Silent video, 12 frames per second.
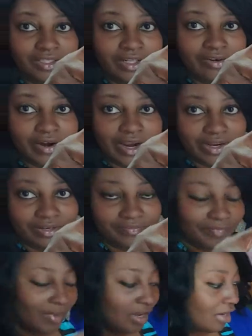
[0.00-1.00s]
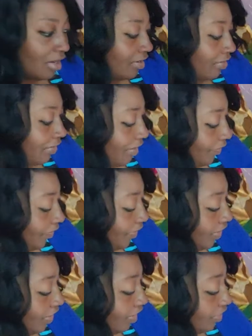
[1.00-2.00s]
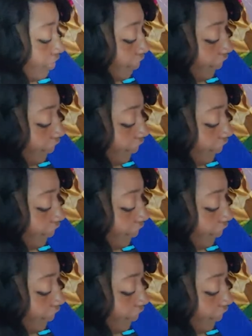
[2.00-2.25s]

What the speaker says: letter A. Okay, so